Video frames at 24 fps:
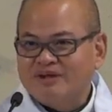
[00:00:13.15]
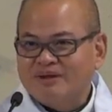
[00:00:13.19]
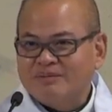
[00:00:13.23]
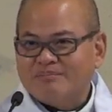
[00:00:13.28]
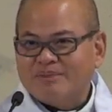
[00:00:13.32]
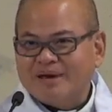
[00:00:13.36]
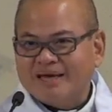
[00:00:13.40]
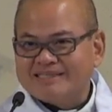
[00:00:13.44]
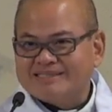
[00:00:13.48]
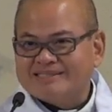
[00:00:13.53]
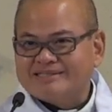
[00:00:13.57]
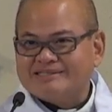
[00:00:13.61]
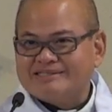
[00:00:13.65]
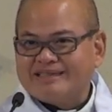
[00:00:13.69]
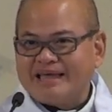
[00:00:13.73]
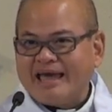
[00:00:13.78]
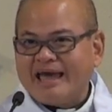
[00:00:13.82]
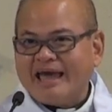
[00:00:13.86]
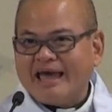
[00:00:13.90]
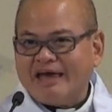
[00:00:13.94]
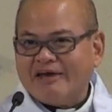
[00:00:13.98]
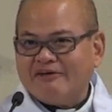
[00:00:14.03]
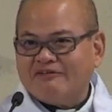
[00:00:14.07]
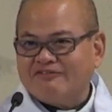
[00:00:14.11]
my
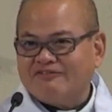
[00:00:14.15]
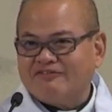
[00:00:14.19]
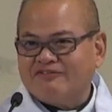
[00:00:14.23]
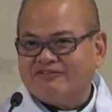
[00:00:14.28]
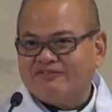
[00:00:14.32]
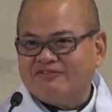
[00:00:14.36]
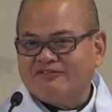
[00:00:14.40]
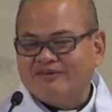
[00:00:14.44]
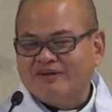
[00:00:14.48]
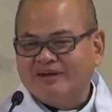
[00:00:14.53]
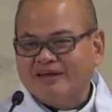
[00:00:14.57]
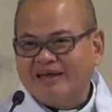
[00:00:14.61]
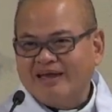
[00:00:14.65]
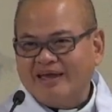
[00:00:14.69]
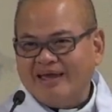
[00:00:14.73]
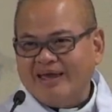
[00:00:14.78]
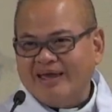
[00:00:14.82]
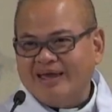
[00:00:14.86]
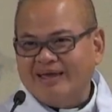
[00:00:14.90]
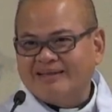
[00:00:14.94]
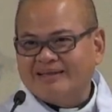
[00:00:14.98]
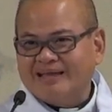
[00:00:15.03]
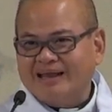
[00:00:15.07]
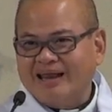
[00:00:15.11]
staff
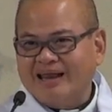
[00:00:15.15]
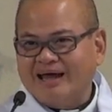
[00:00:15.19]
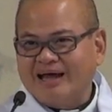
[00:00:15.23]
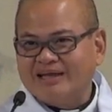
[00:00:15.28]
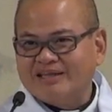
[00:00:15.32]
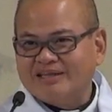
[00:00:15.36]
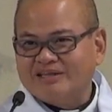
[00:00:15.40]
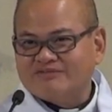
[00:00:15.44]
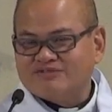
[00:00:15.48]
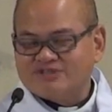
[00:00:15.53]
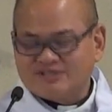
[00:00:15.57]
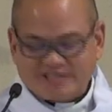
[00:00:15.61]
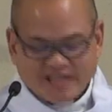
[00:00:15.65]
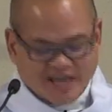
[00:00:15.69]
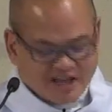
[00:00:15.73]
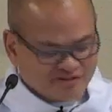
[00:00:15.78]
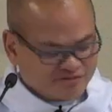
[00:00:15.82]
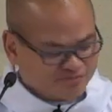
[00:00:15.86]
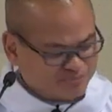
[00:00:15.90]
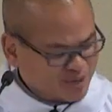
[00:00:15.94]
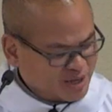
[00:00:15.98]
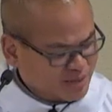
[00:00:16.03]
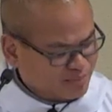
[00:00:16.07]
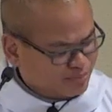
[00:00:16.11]
and a lot of
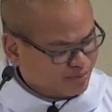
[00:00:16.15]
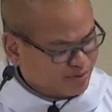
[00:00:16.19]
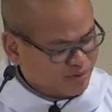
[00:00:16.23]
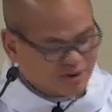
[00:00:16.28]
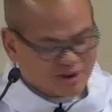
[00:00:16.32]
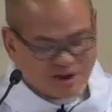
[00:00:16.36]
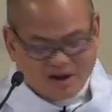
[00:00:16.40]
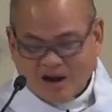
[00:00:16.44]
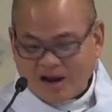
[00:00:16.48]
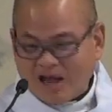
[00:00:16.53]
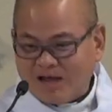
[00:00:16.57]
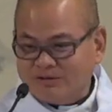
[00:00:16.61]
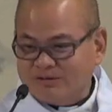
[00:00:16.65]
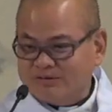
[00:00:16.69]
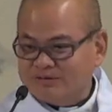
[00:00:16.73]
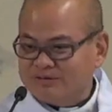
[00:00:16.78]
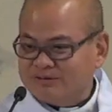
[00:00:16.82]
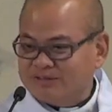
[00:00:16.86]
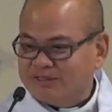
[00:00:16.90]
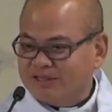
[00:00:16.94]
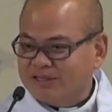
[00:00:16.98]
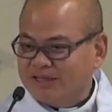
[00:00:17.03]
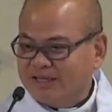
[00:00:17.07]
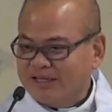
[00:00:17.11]
staff people
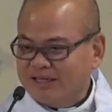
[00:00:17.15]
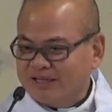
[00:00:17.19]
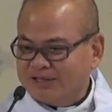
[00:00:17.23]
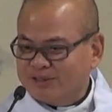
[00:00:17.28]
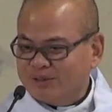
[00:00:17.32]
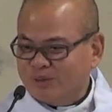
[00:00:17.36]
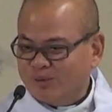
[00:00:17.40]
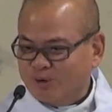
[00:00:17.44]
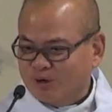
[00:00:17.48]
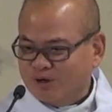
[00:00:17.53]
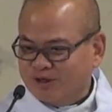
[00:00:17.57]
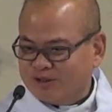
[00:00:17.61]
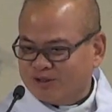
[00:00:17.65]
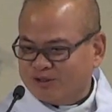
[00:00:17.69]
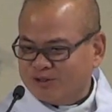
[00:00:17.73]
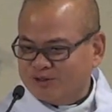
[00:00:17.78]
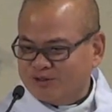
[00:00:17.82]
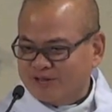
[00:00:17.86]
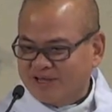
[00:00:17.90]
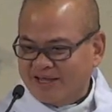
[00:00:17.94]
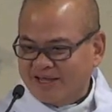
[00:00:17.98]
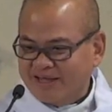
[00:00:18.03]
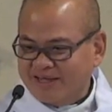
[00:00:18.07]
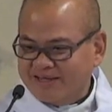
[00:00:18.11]
around the world
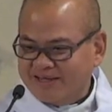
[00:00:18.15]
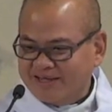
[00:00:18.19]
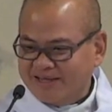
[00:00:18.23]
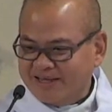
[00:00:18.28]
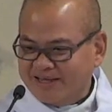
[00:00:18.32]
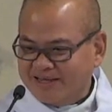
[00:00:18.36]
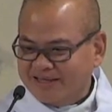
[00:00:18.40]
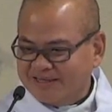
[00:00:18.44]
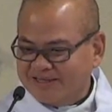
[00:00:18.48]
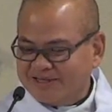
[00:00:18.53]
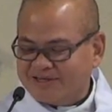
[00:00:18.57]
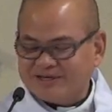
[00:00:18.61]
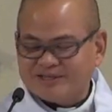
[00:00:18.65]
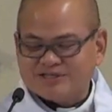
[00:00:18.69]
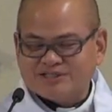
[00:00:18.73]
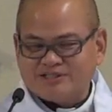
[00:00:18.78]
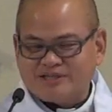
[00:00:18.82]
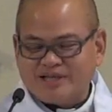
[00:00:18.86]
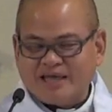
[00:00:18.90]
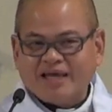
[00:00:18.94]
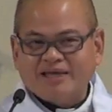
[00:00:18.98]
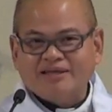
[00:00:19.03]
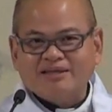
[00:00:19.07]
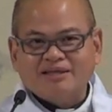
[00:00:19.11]
today in
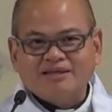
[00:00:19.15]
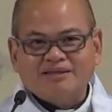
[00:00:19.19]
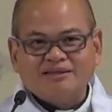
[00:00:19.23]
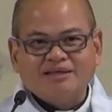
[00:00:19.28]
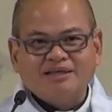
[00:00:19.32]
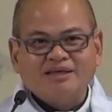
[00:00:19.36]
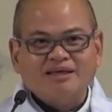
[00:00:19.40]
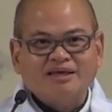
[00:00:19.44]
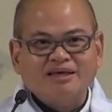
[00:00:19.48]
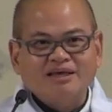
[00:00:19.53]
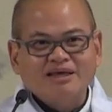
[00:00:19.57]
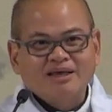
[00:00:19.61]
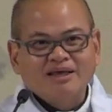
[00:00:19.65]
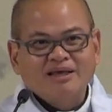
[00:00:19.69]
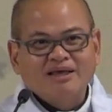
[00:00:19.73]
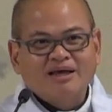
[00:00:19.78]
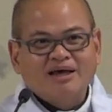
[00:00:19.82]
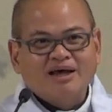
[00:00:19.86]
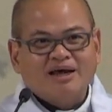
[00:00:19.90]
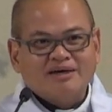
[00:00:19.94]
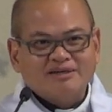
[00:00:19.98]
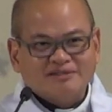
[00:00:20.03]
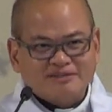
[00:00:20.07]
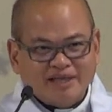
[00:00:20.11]
Christianity
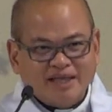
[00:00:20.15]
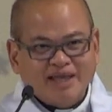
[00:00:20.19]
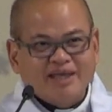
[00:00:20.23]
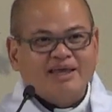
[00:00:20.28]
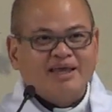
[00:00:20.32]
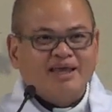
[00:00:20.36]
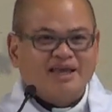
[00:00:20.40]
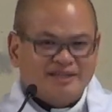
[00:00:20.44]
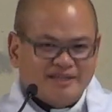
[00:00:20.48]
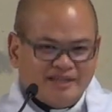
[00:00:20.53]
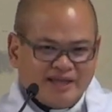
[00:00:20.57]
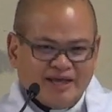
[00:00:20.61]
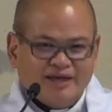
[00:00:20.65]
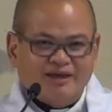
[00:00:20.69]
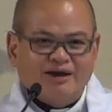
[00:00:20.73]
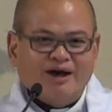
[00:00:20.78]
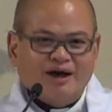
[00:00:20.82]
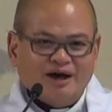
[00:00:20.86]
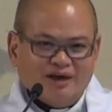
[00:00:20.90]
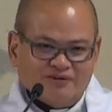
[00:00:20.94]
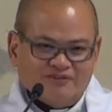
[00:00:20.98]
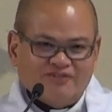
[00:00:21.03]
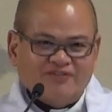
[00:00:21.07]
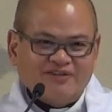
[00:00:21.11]
are taking a day
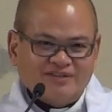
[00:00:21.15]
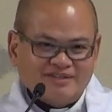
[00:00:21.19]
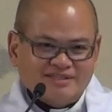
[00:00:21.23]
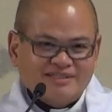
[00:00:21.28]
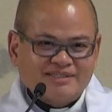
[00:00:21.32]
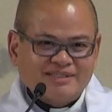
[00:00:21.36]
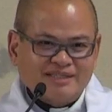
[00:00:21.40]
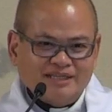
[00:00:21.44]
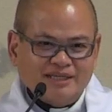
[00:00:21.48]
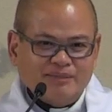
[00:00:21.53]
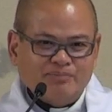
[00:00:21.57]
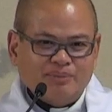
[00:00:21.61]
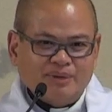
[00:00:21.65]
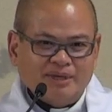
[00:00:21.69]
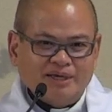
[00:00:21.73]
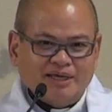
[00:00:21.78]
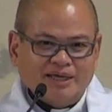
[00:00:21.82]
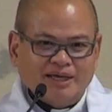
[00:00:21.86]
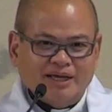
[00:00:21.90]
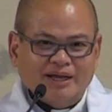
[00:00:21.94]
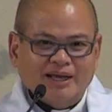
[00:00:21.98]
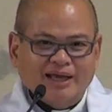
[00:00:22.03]
off and sleeping.